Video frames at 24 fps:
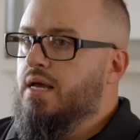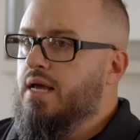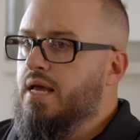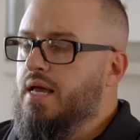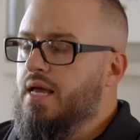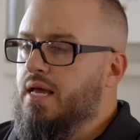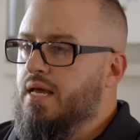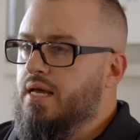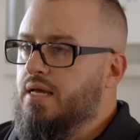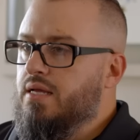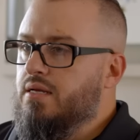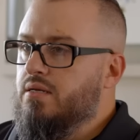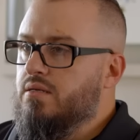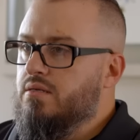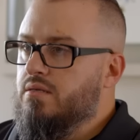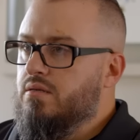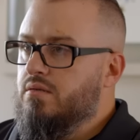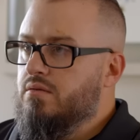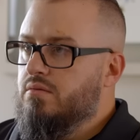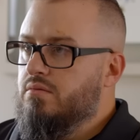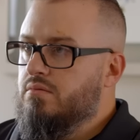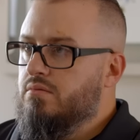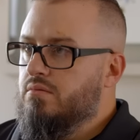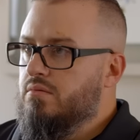and
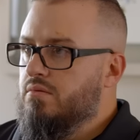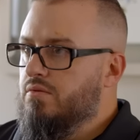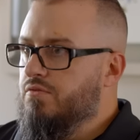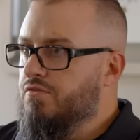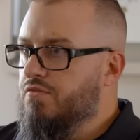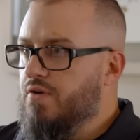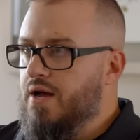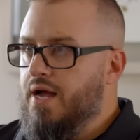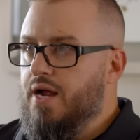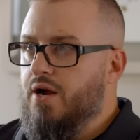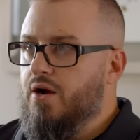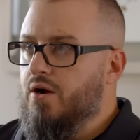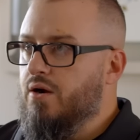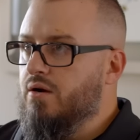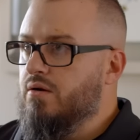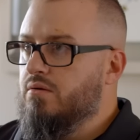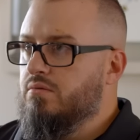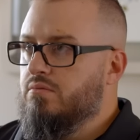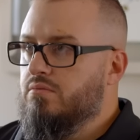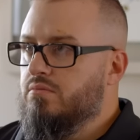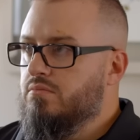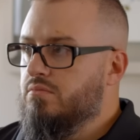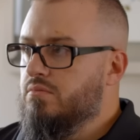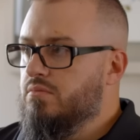fire
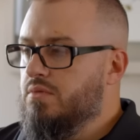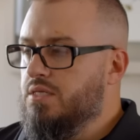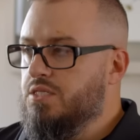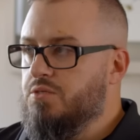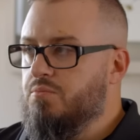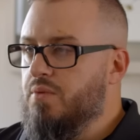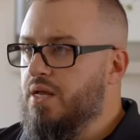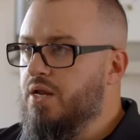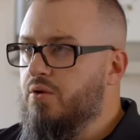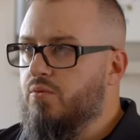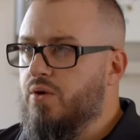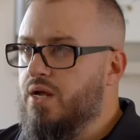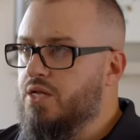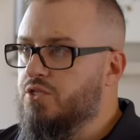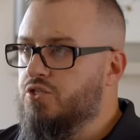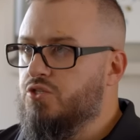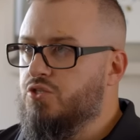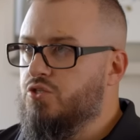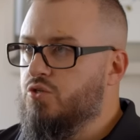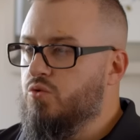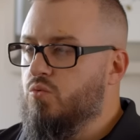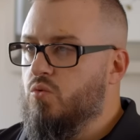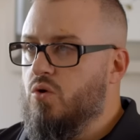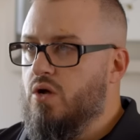as many rounds
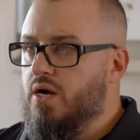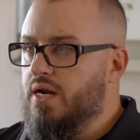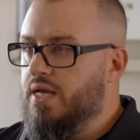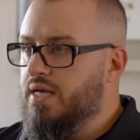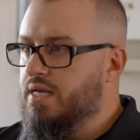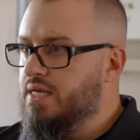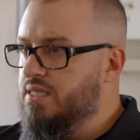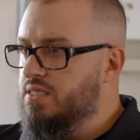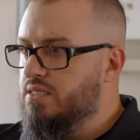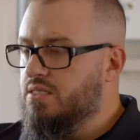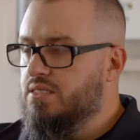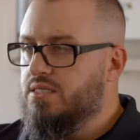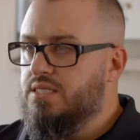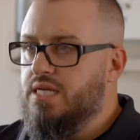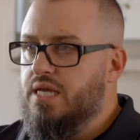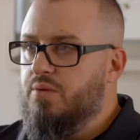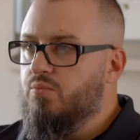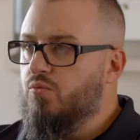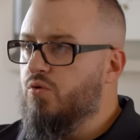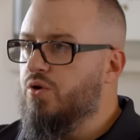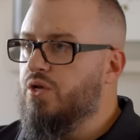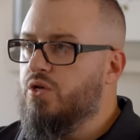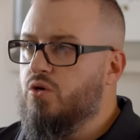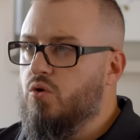as you want. It gets the
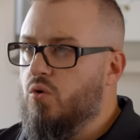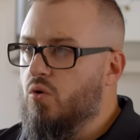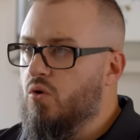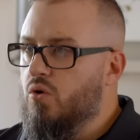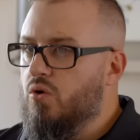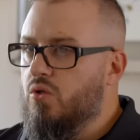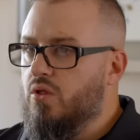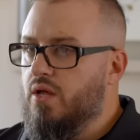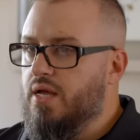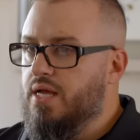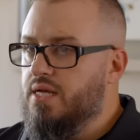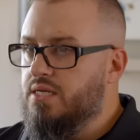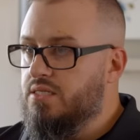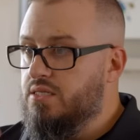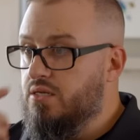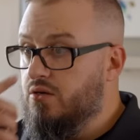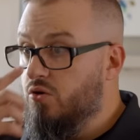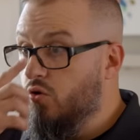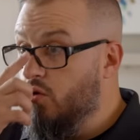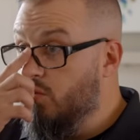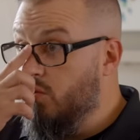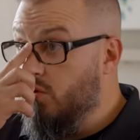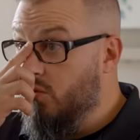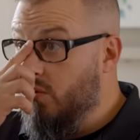same recoil as a
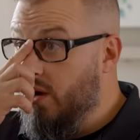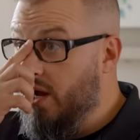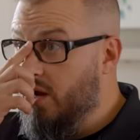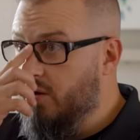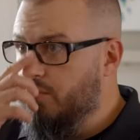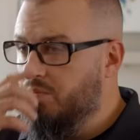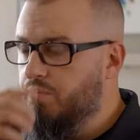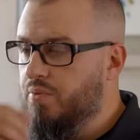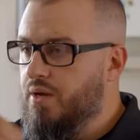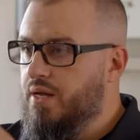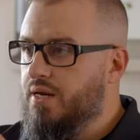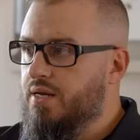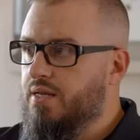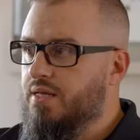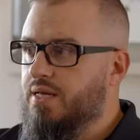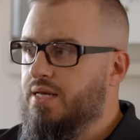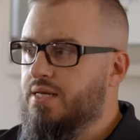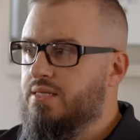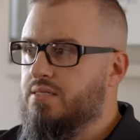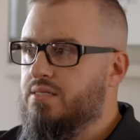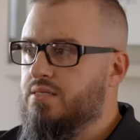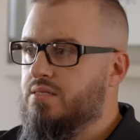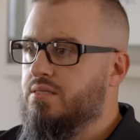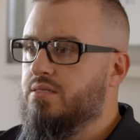normal round, but
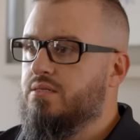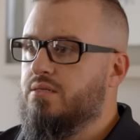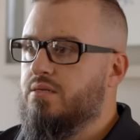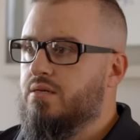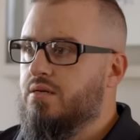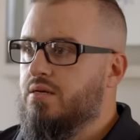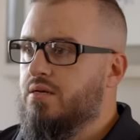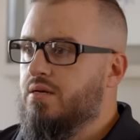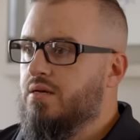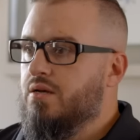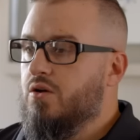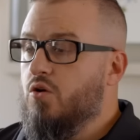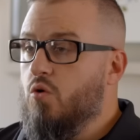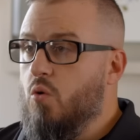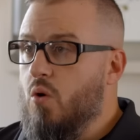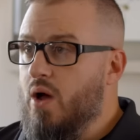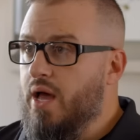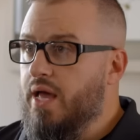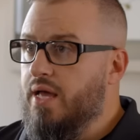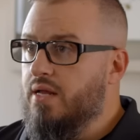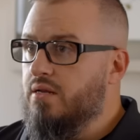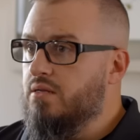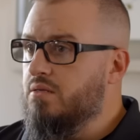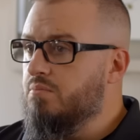it's
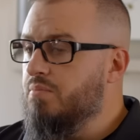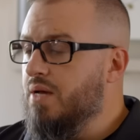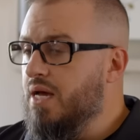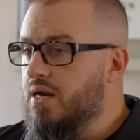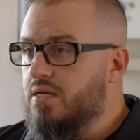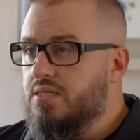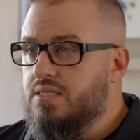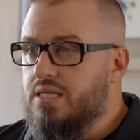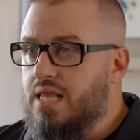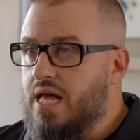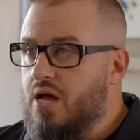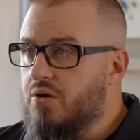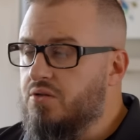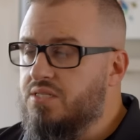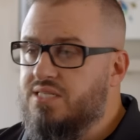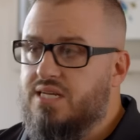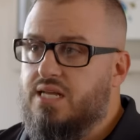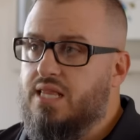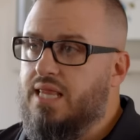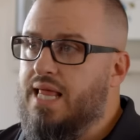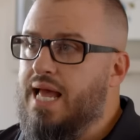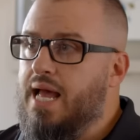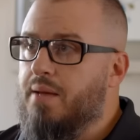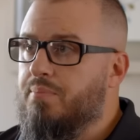quiet, about as loud as a
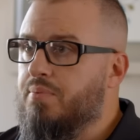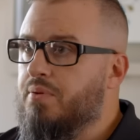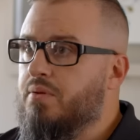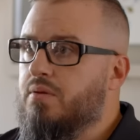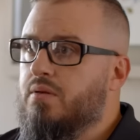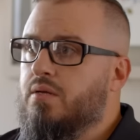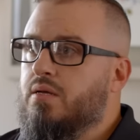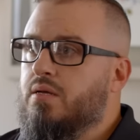clap.